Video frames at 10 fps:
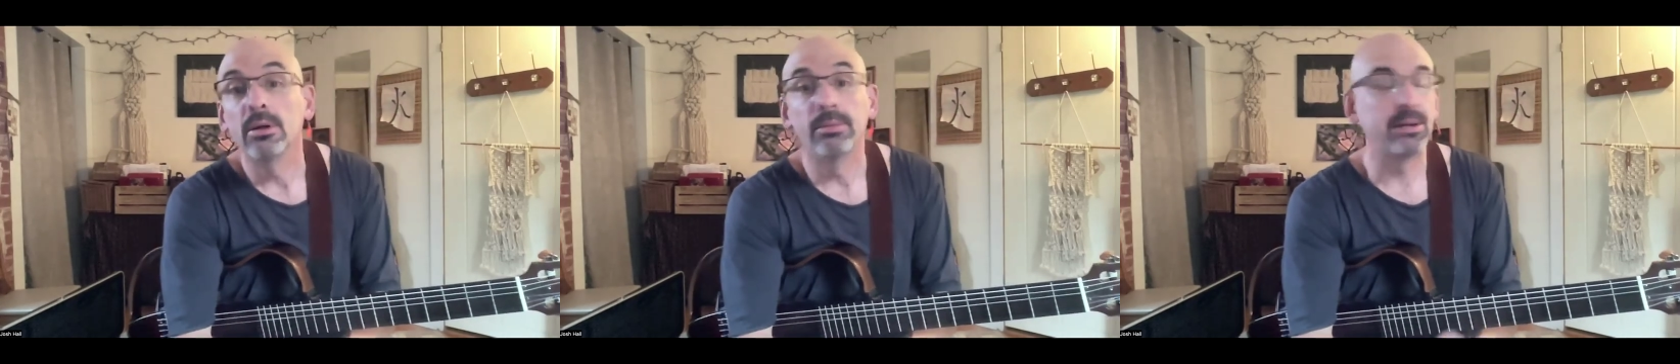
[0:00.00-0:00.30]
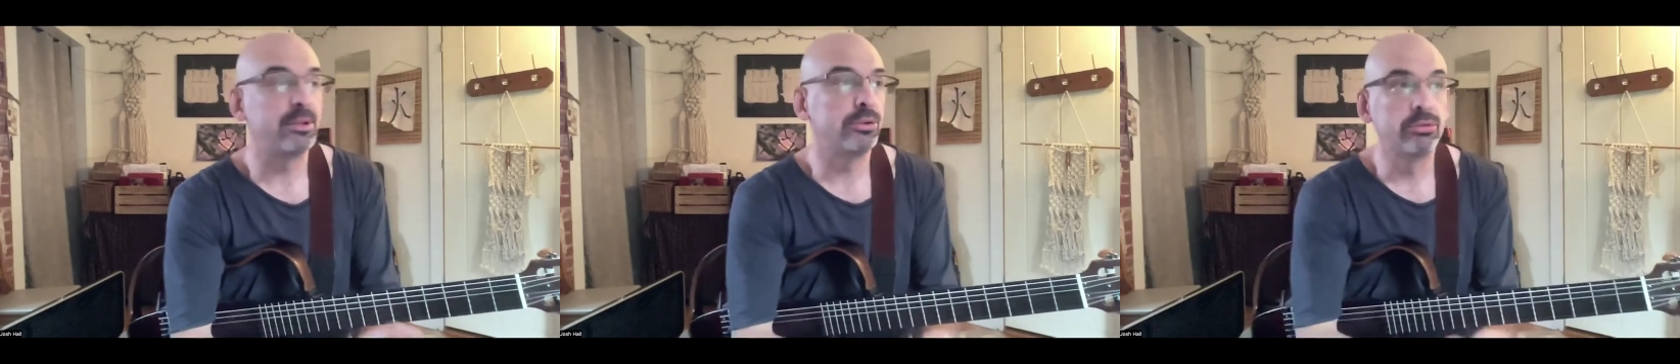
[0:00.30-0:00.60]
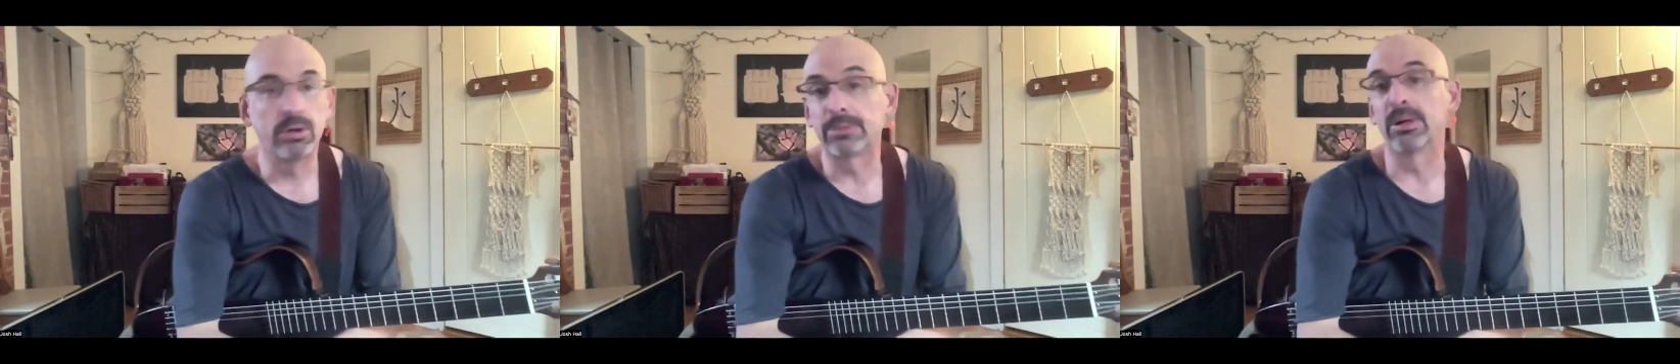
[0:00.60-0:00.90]
Maybe you
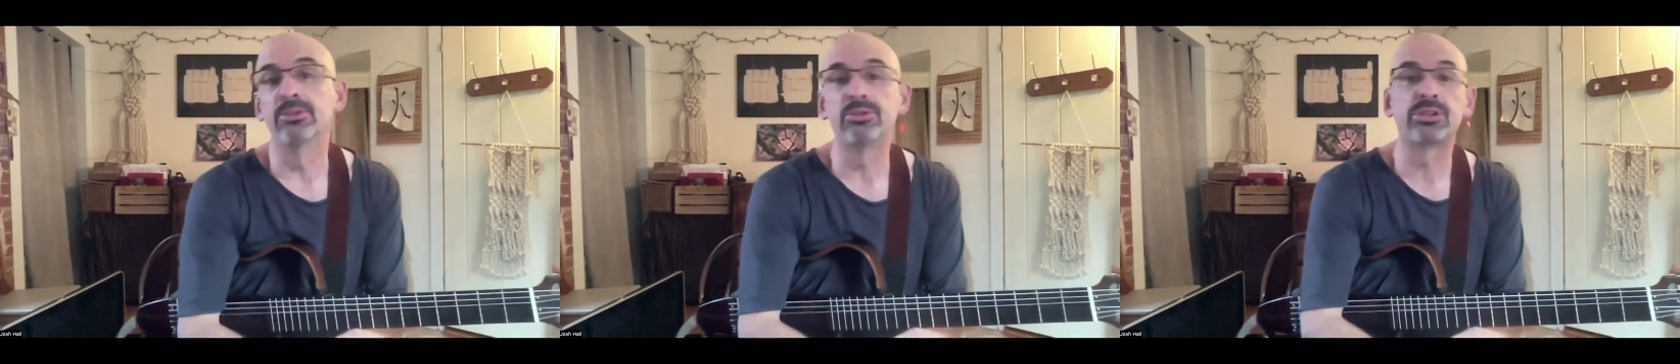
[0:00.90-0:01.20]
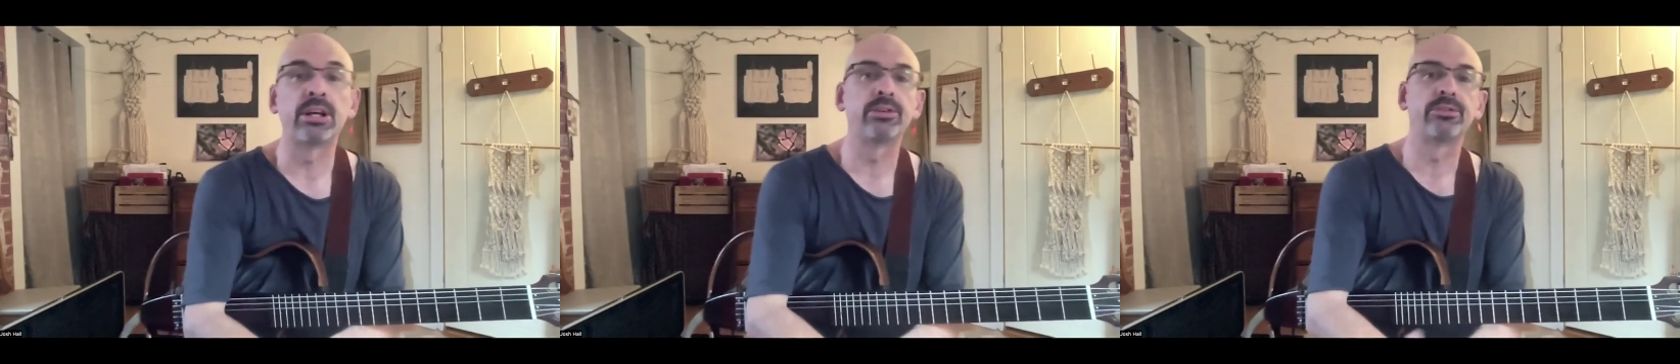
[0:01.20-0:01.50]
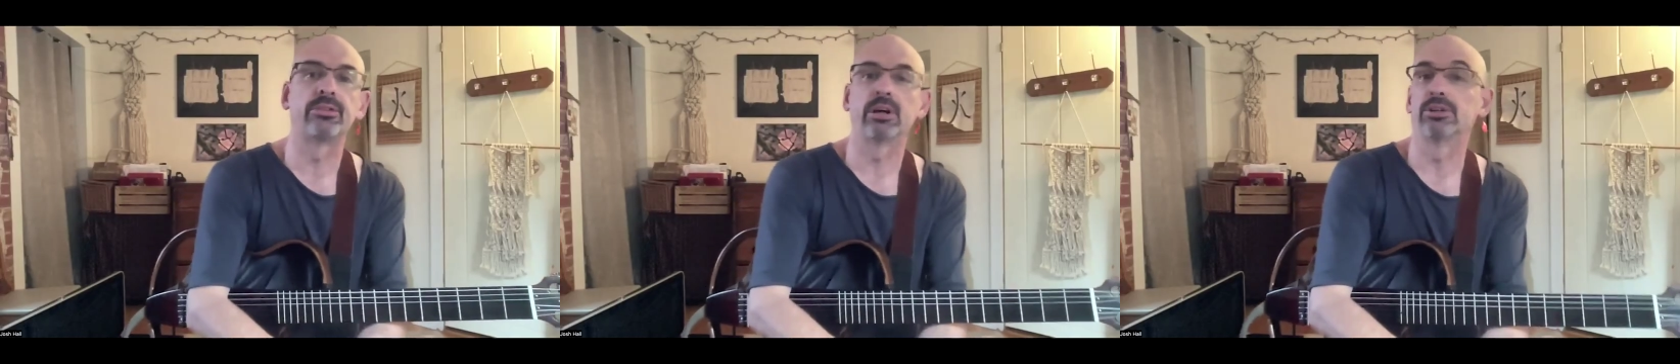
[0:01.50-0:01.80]
like my
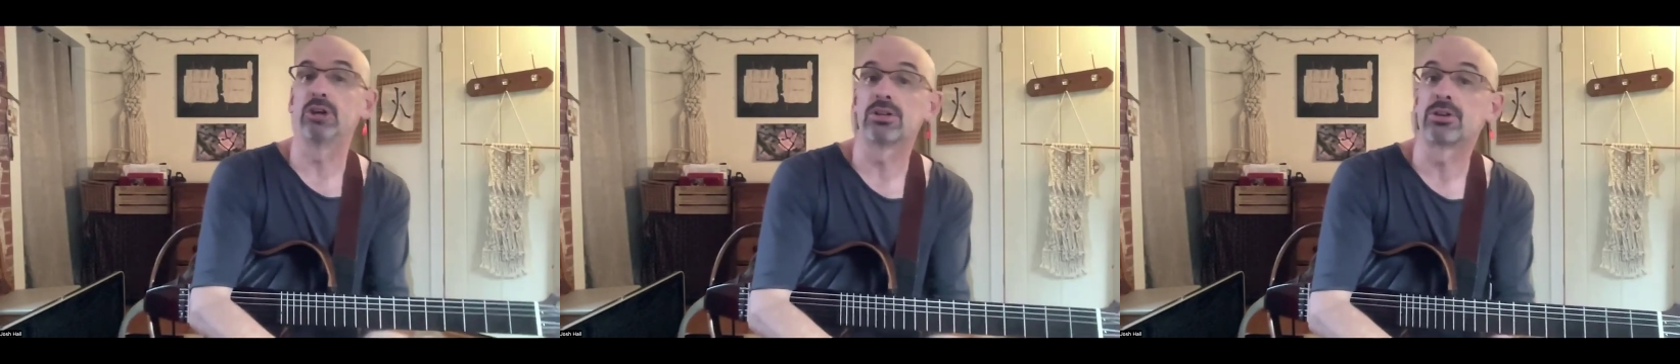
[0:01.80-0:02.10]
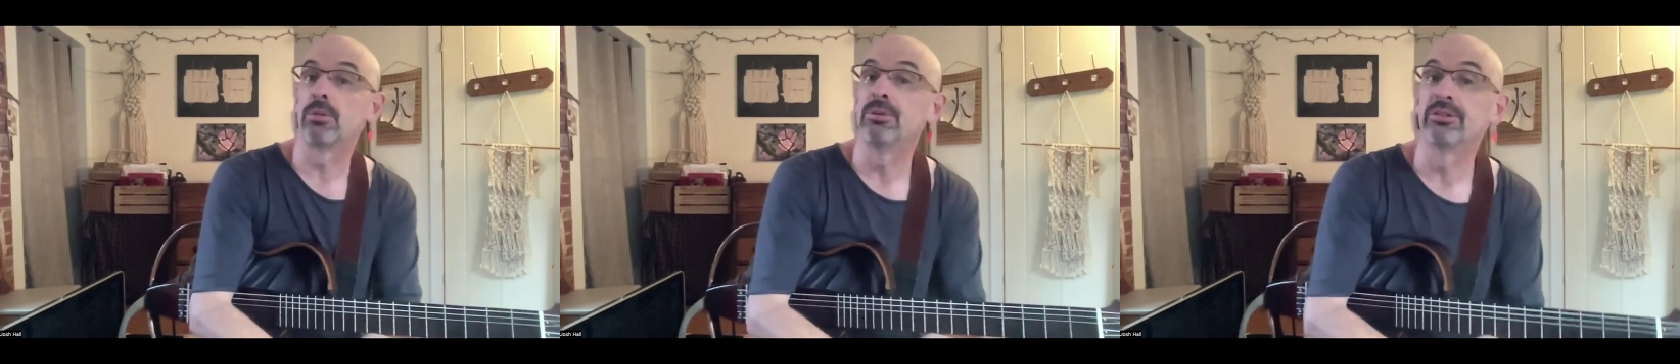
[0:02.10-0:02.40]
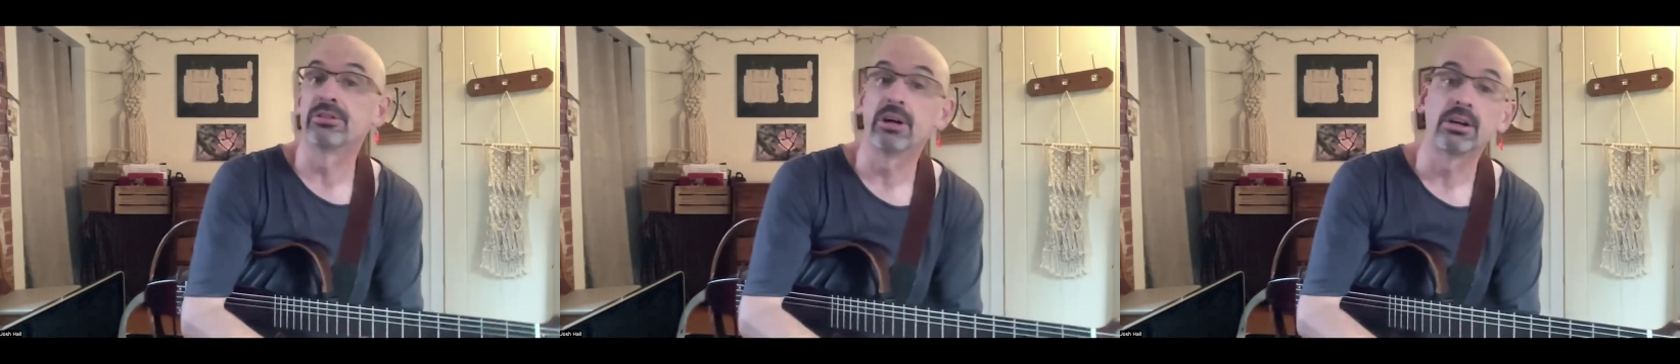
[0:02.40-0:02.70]
newsletters,
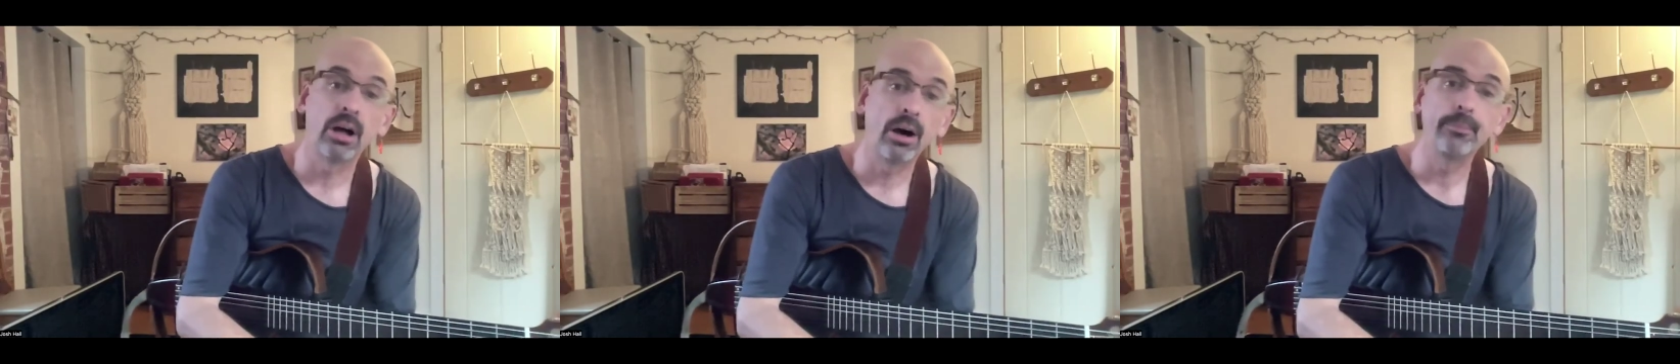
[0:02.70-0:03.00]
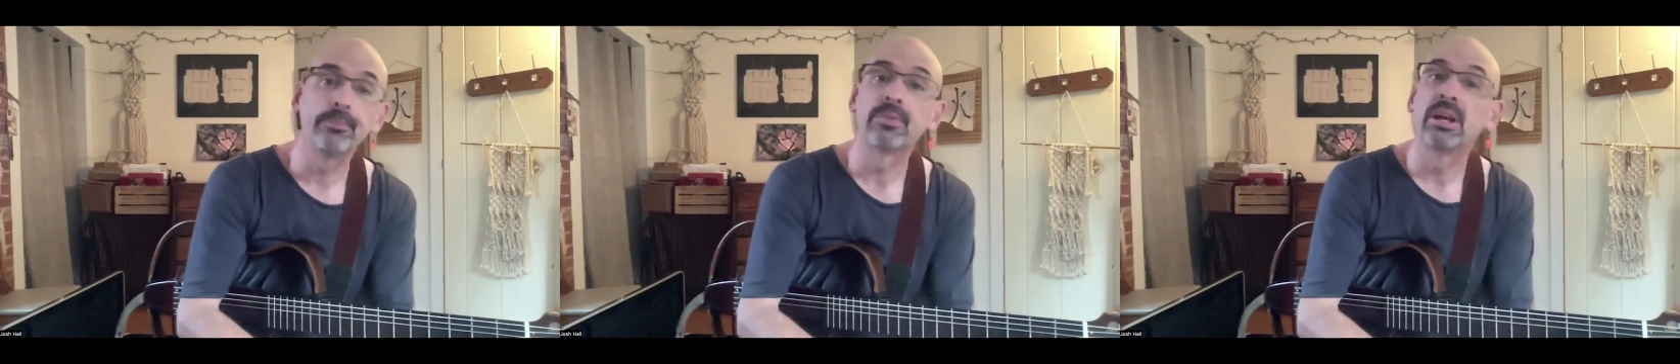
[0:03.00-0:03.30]
joshhallmusic.com,